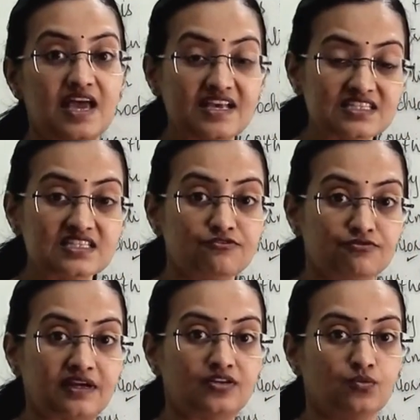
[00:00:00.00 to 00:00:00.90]
acid
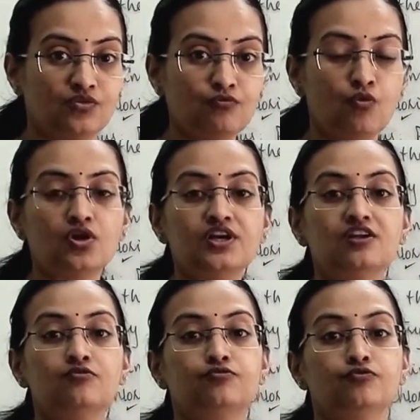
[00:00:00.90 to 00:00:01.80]
effect, we want
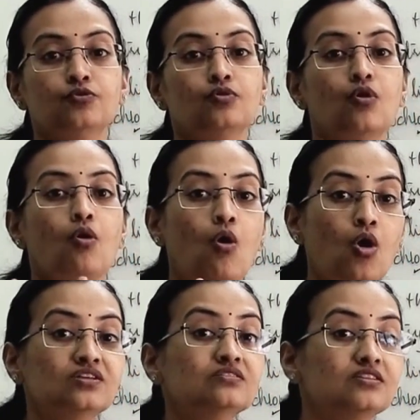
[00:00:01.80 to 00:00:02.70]
it
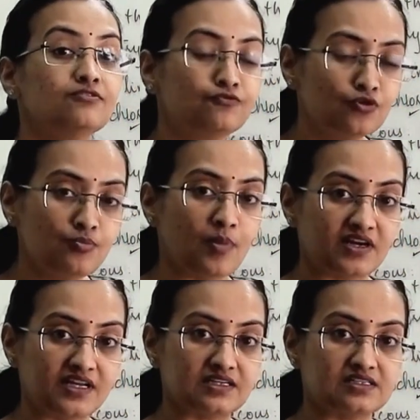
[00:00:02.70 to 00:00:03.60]
on the food
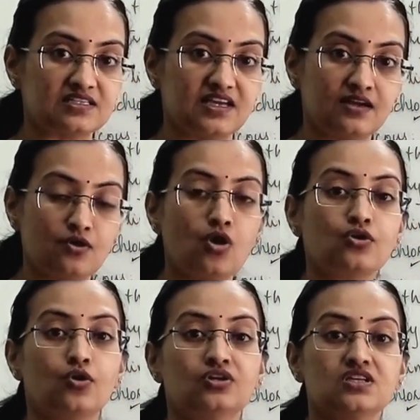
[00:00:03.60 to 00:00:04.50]
particles and
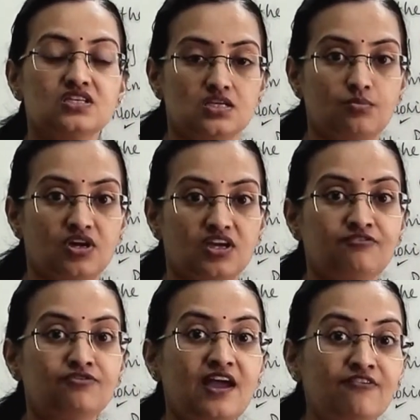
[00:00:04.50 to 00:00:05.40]
not on the stomach.
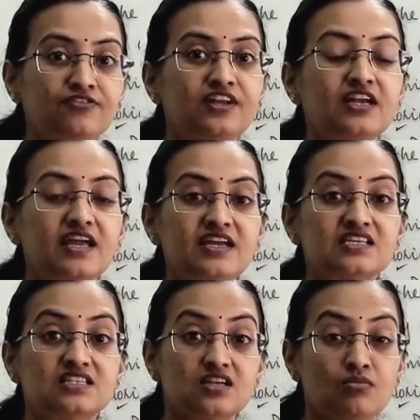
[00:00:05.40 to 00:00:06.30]
If every day
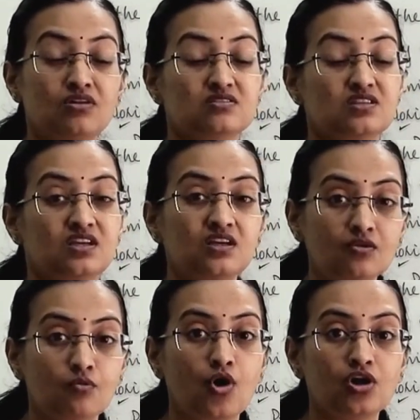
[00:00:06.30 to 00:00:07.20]
stomach's
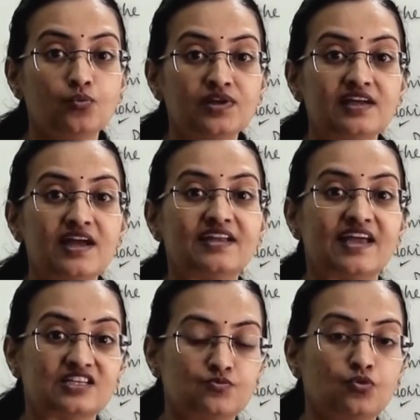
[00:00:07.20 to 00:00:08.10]
inner wall will get
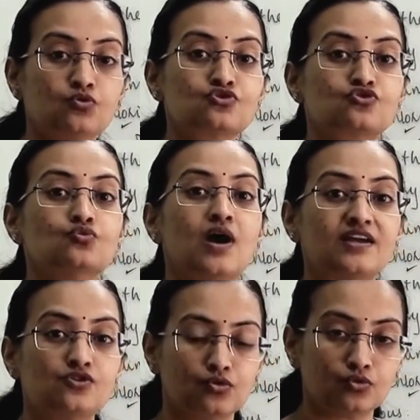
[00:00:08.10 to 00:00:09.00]
exposed to
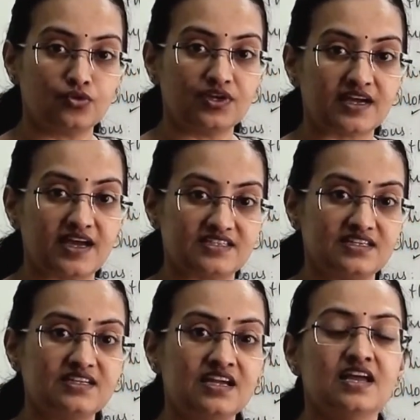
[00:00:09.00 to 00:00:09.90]
hydrochloric
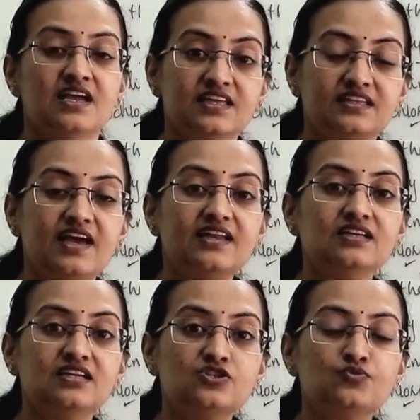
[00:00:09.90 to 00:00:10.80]
acid,
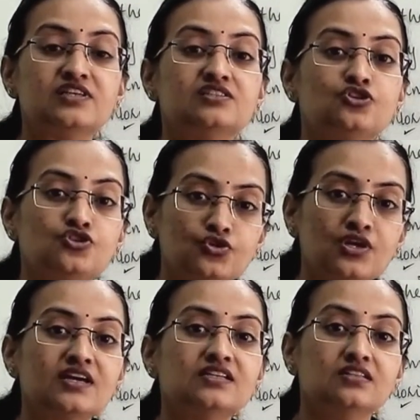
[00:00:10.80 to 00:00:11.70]
then it will
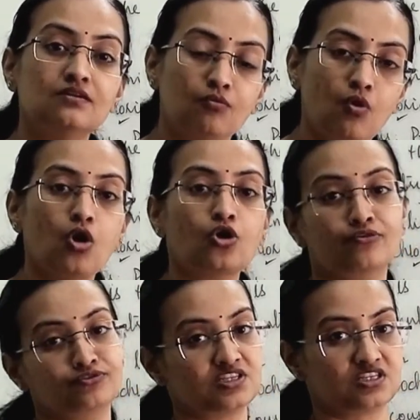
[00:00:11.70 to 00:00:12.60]
deteriorate the wall
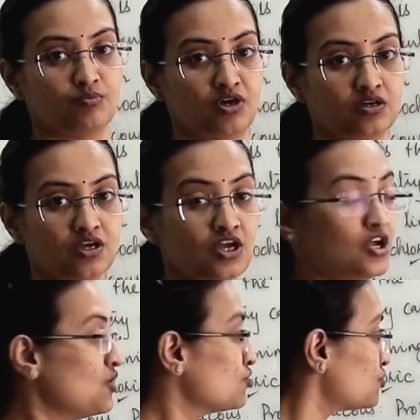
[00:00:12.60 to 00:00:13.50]
of the stomach.
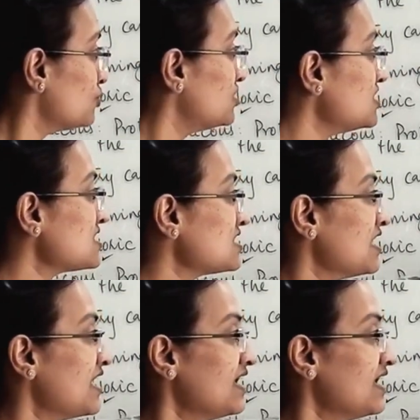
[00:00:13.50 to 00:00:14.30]
So this